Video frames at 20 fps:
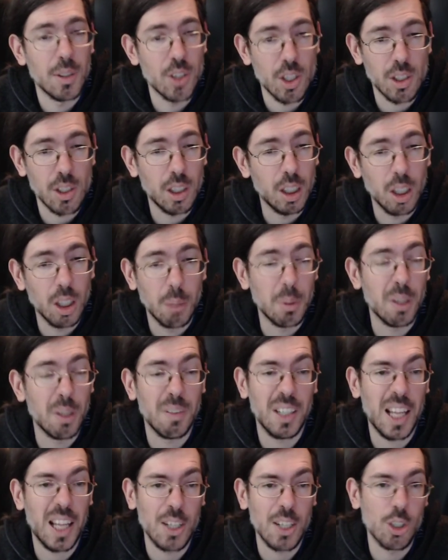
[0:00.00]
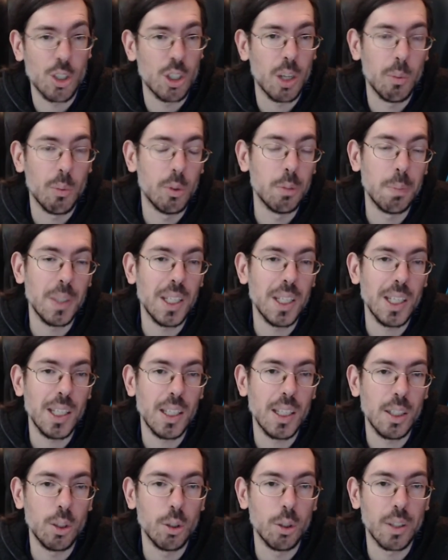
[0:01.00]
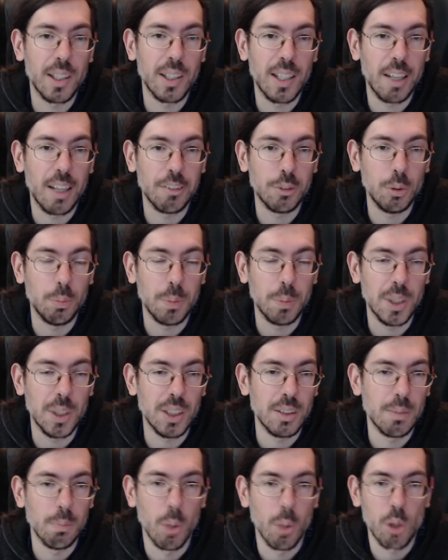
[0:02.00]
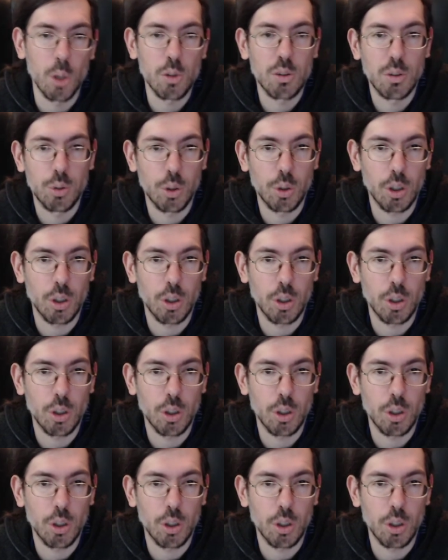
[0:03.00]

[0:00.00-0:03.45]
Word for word: just a little bit of an edge that would be good enough to beat most